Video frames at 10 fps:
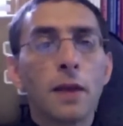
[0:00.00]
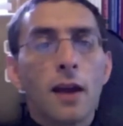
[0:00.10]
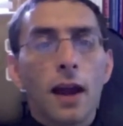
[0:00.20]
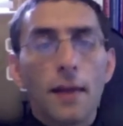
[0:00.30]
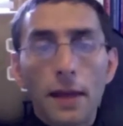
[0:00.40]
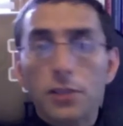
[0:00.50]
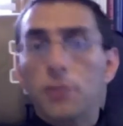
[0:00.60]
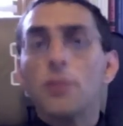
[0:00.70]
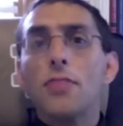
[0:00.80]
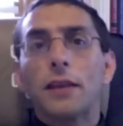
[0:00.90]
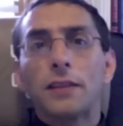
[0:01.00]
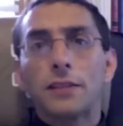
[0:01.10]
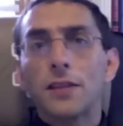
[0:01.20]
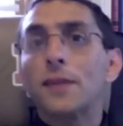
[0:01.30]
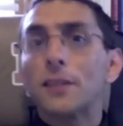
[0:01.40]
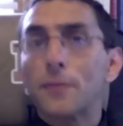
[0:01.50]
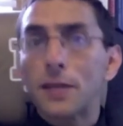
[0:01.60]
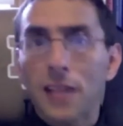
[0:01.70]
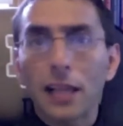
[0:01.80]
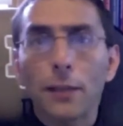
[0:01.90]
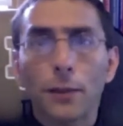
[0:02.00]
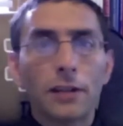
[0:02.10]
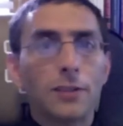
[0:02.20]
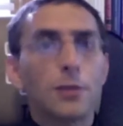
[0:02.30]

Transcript: And that's a good thing. That's something to be celebrated.